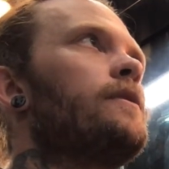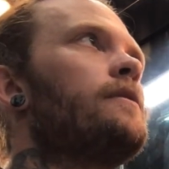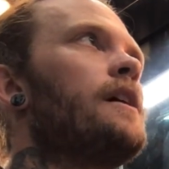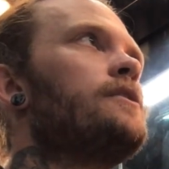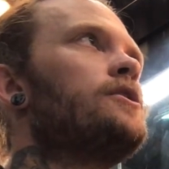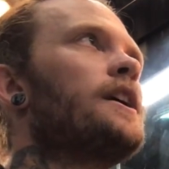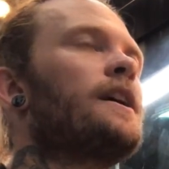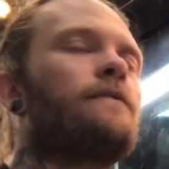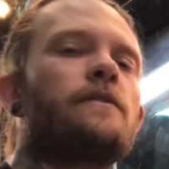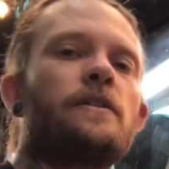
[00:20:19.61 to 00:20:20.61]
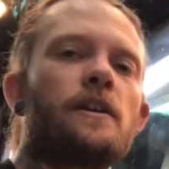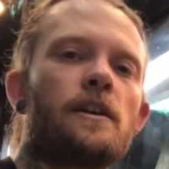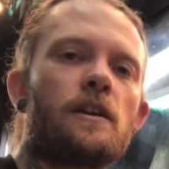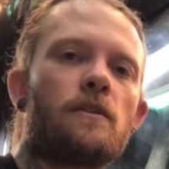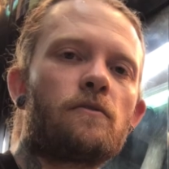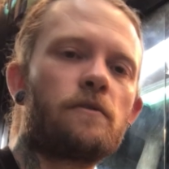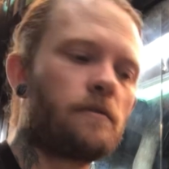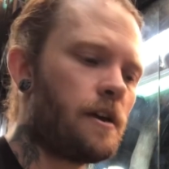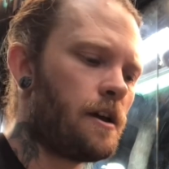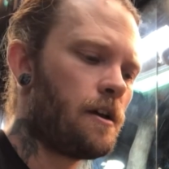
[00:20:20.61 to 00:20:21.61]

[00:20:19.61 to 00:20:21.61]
and check everything here, and,